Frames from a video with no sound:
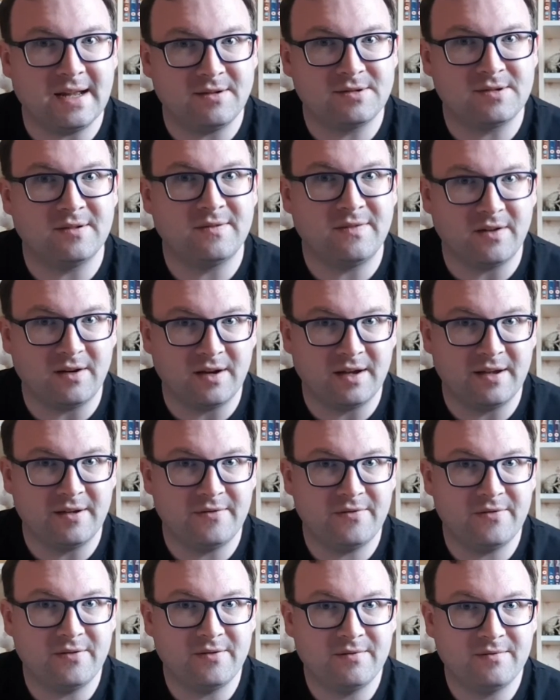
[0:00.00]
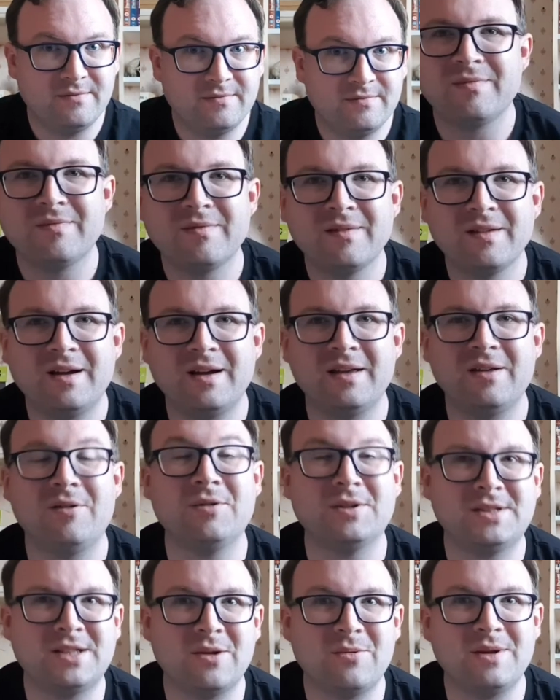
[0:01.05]
out of 5. I
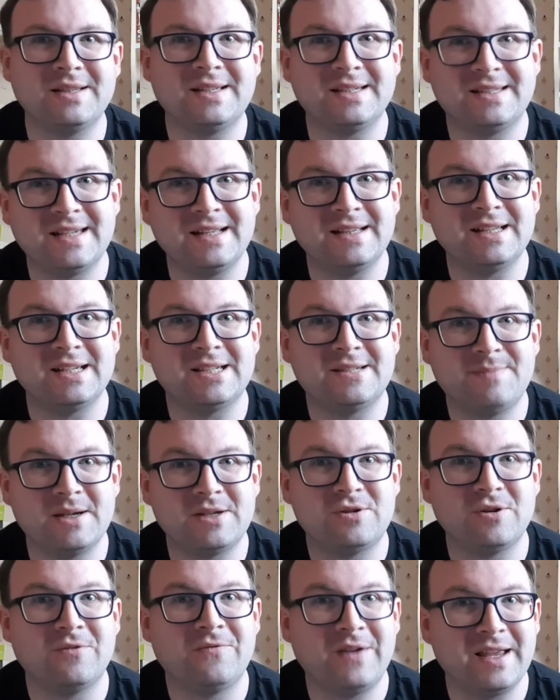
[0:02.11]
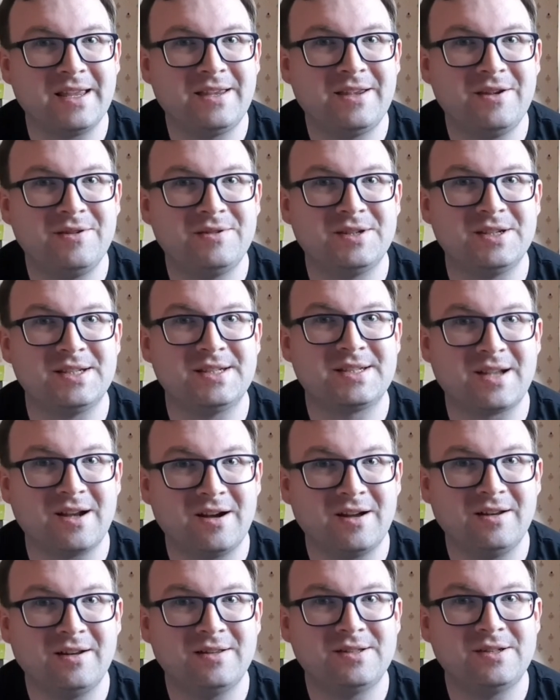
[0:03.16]
also want to send a special thank you to
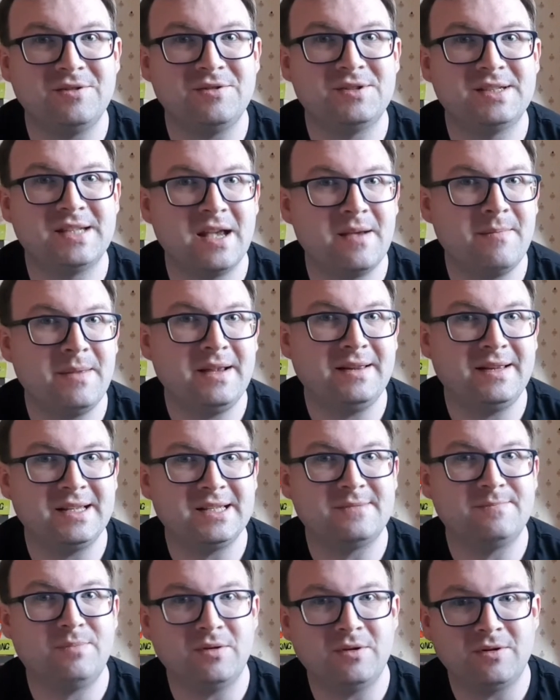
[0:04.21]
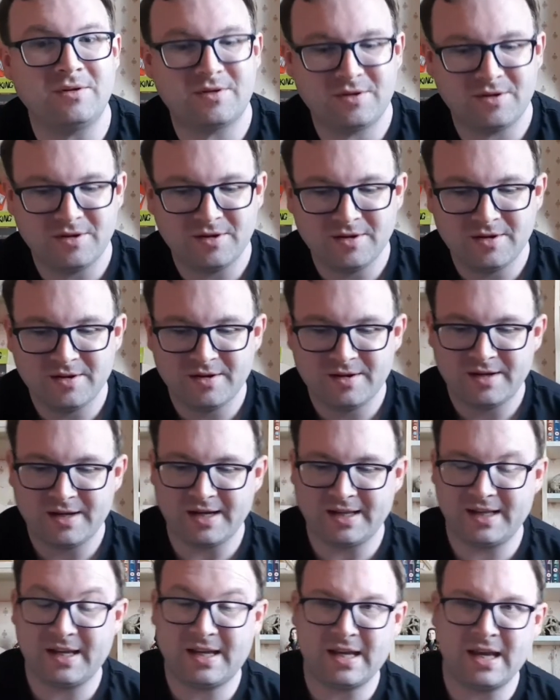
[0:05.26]
Scarlett, who sent me this book,
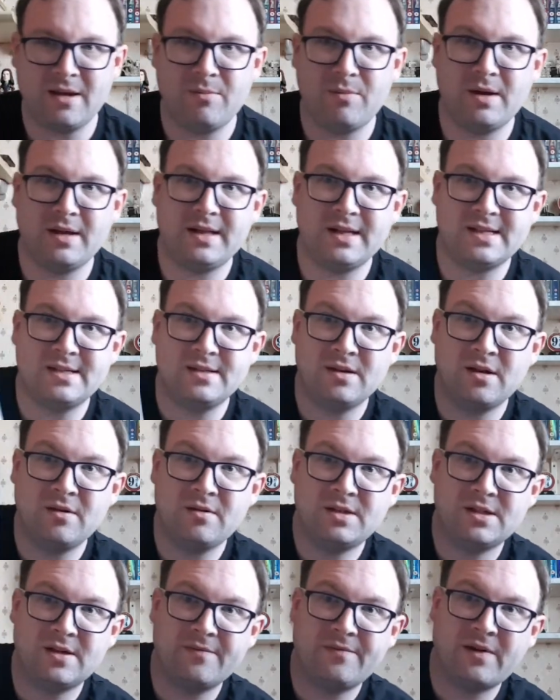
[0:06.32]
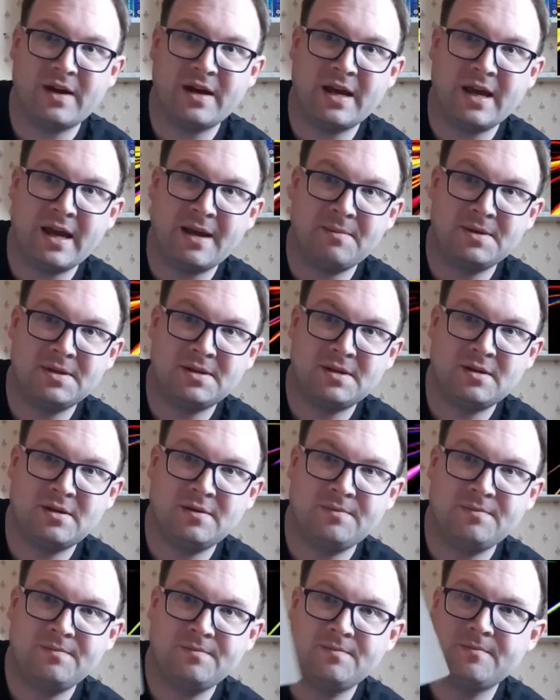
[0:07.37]
and it came with this note via
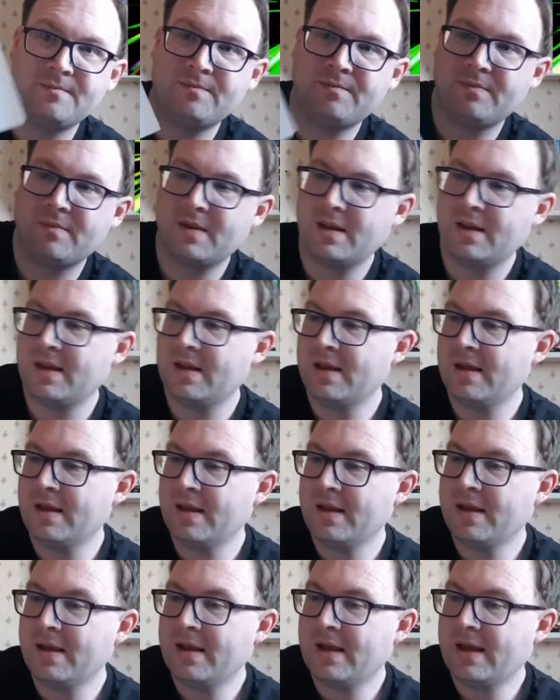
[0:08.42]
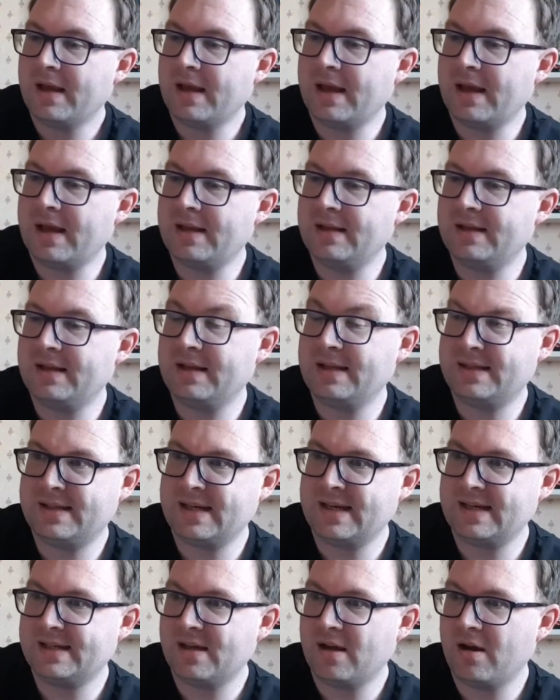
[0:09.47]
Amazon, and it
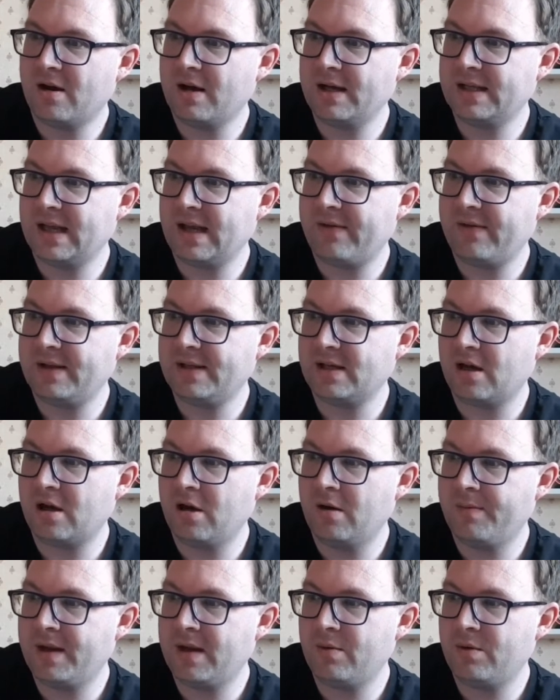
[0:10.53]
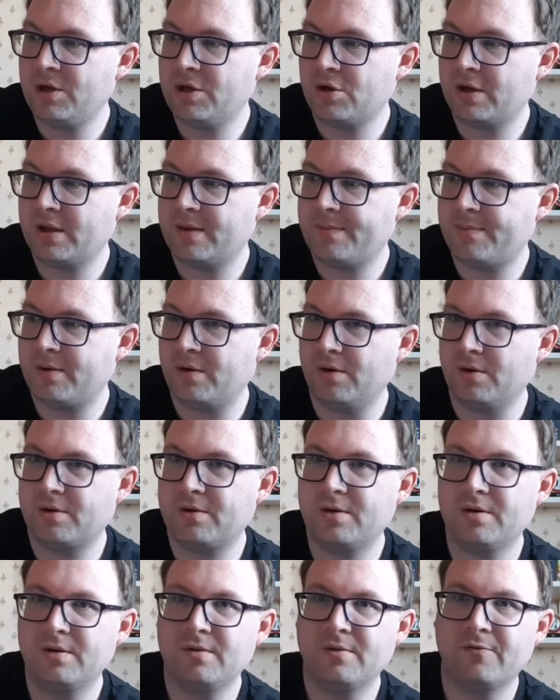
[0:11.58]
says, "Hi David, I hope you enjoy the
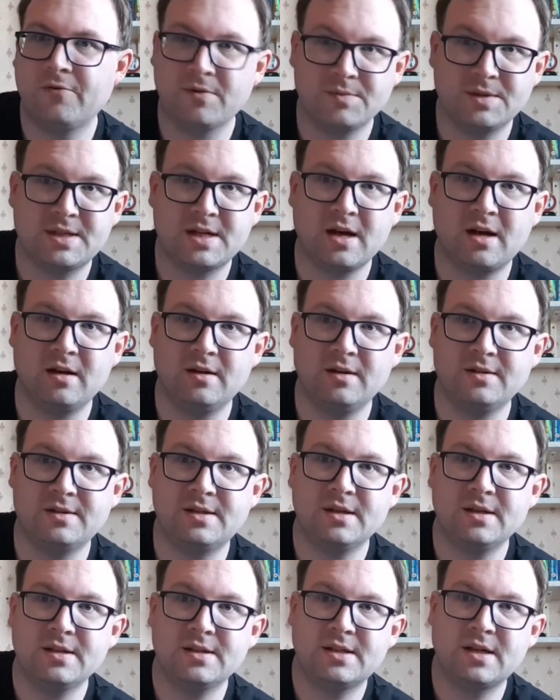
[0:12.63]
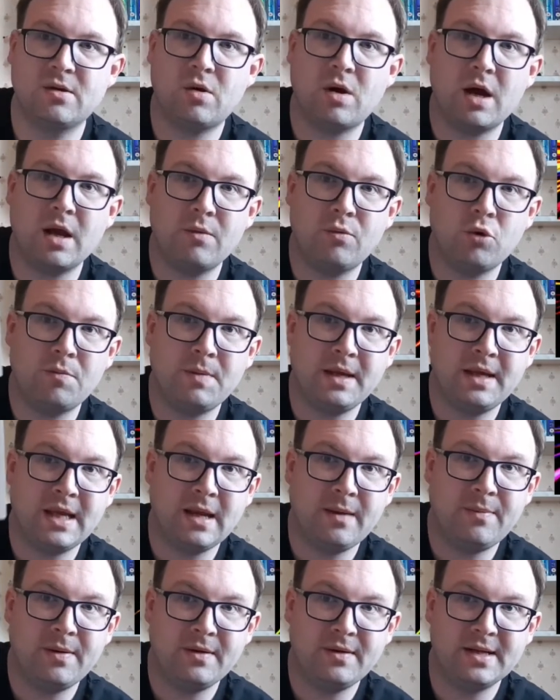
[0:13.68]
book," from Scarlett. So I will be
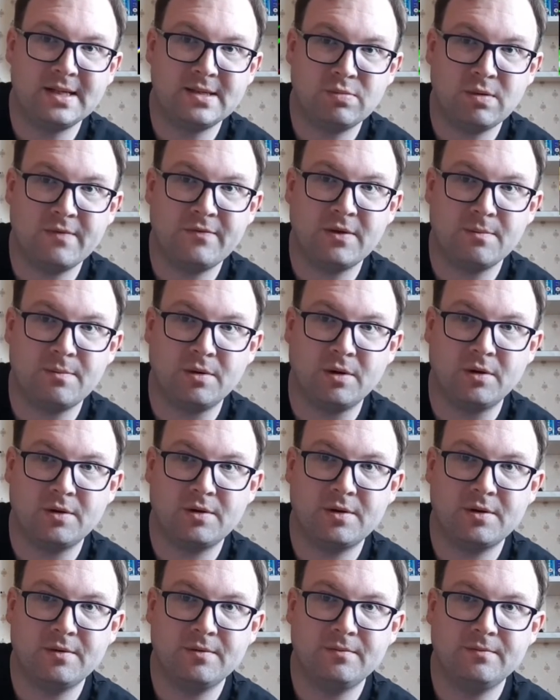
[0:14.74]
keeping this with the book.